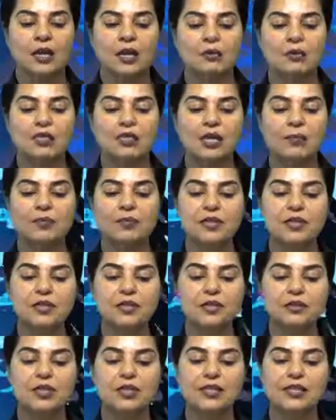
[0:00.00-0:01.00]
was submitted
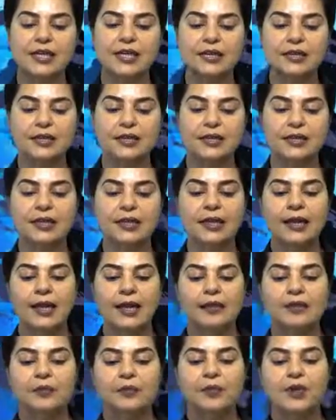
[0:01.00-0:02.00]
to the centre
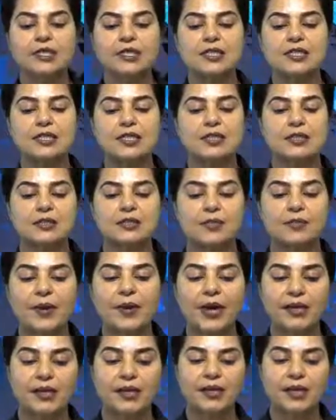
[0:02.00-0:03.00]
and the president
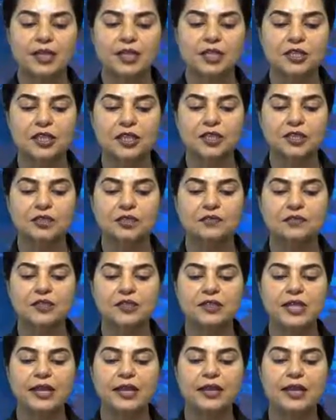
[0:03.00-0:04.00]
demanding extension of the
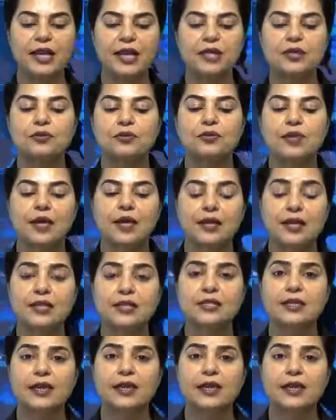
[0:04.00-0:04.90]
deadline to correct